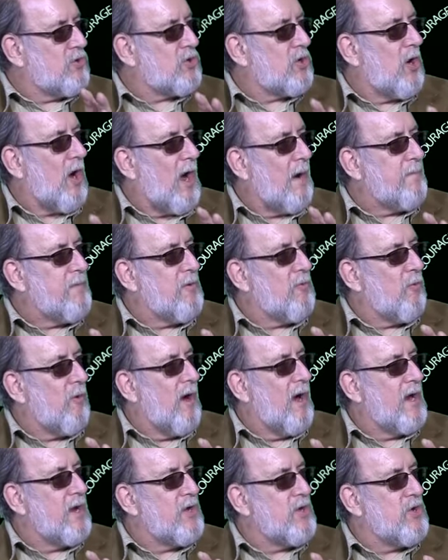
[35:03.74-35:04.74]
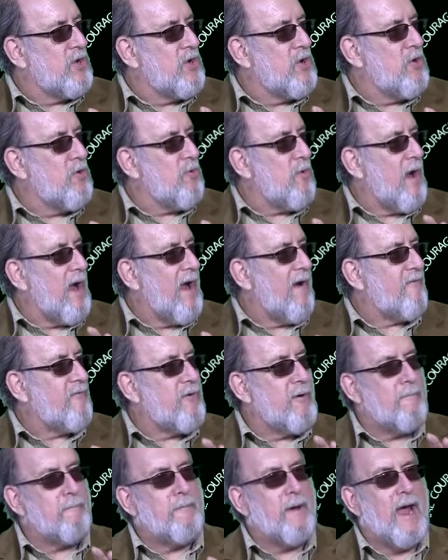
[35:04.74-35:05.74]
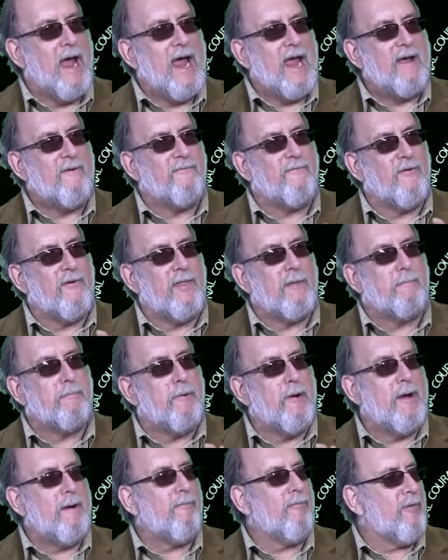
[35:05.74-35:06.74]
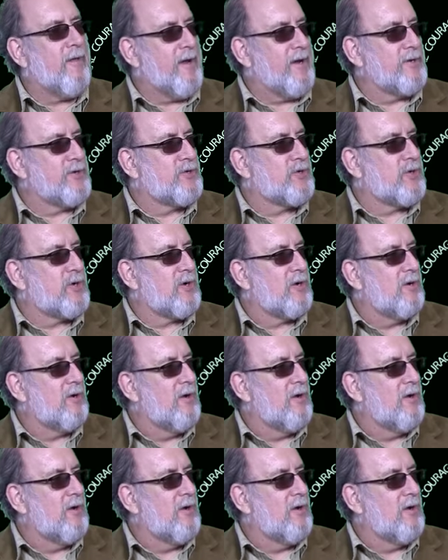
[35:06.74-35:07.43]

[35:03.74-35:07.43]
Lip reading: copyright, you have to pay for the privilege